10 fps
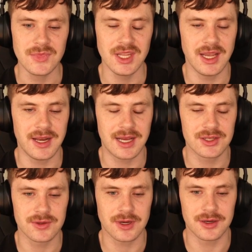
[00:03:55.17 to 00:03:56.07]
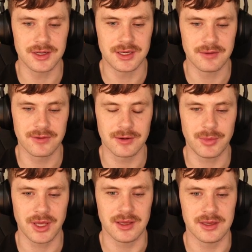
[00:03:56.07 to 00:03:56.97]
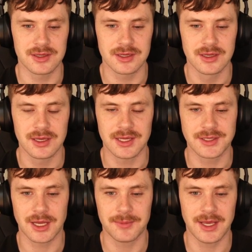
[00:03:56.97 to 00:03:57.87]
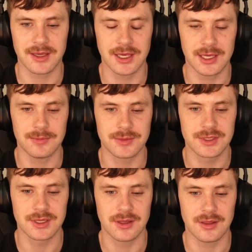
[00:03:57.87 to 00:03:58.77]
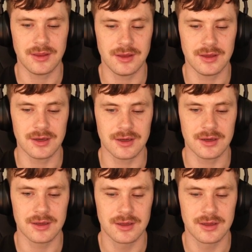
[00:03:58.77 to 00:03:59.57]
And actually, on a different page, Insomniac Games, the